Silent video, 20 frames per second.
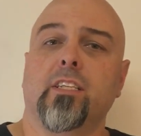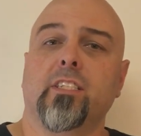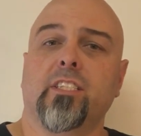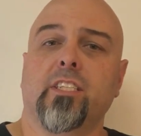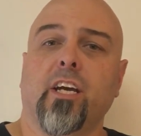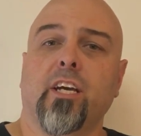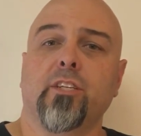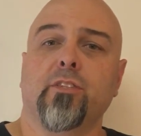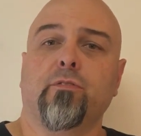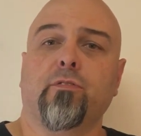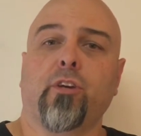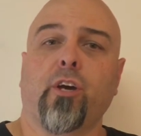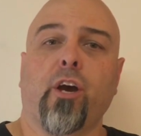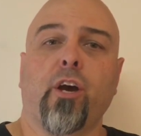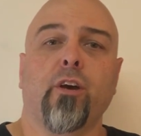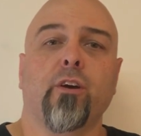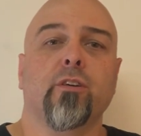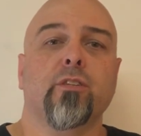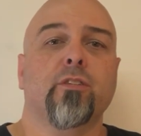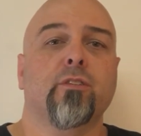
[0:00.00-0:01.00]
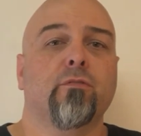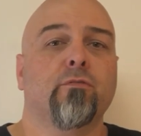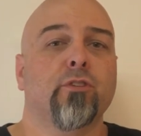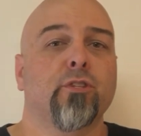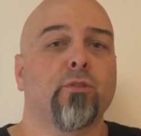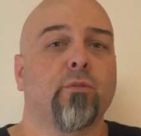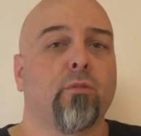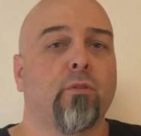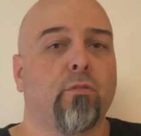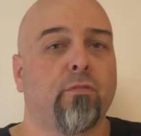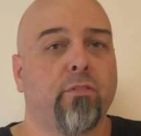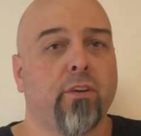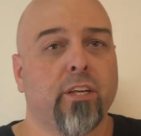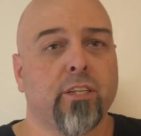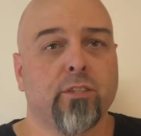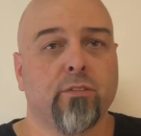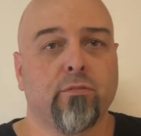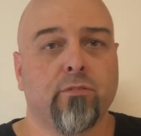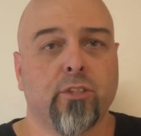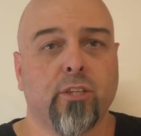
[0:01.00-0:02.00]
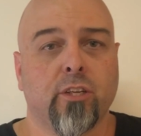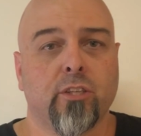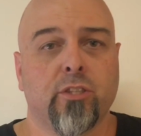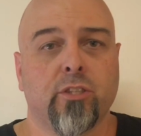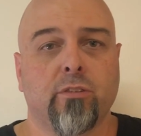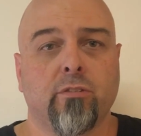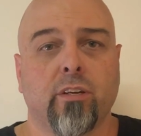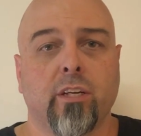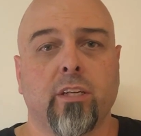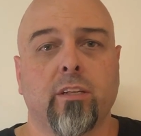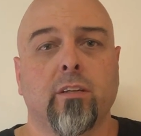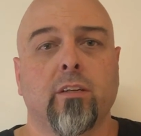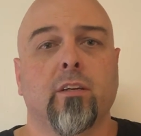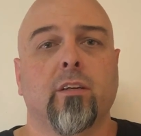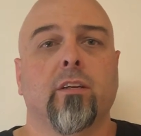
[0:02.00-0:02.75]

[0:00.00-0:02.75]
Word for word: Days of Chaos, the visual effects of Judge Dredd,